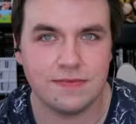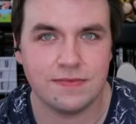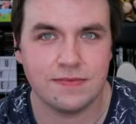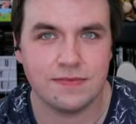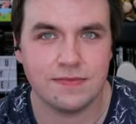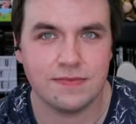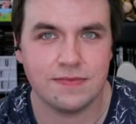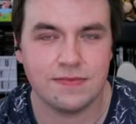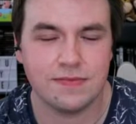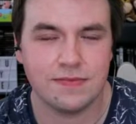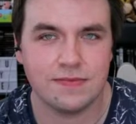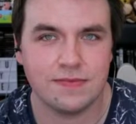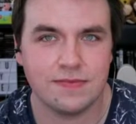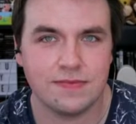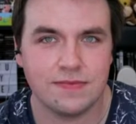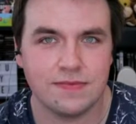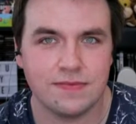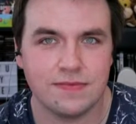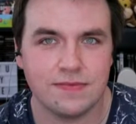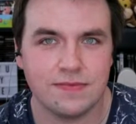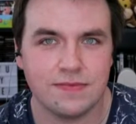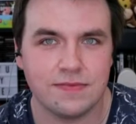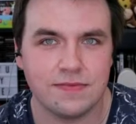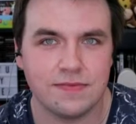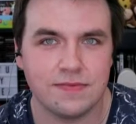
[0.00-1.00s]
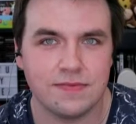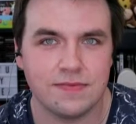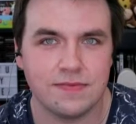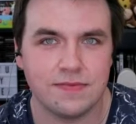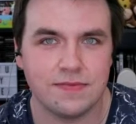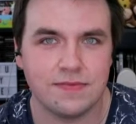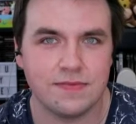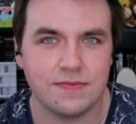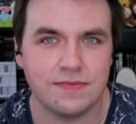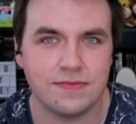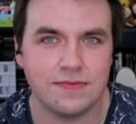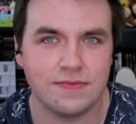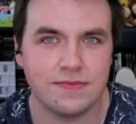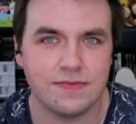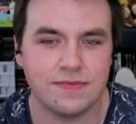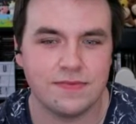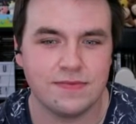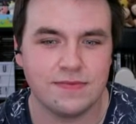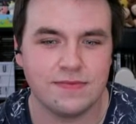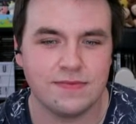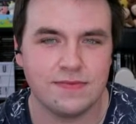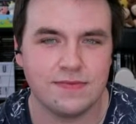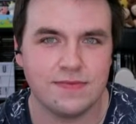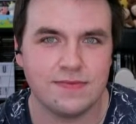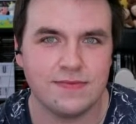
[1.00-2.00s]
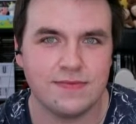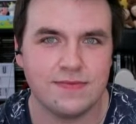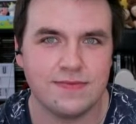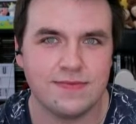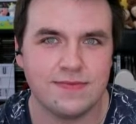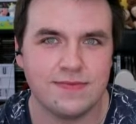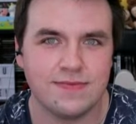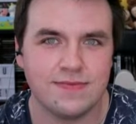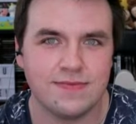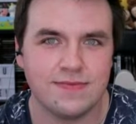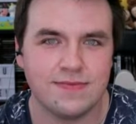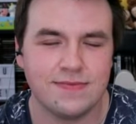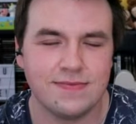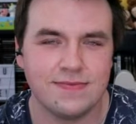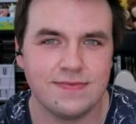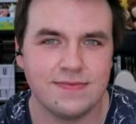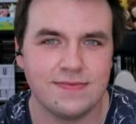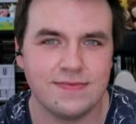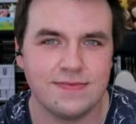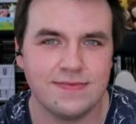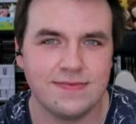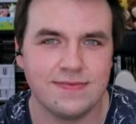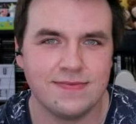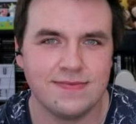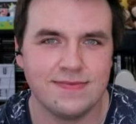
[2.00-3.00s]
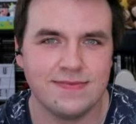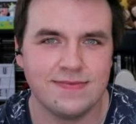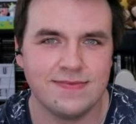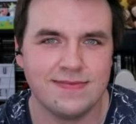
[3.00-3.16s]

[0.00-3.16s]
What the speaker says: (not speaking)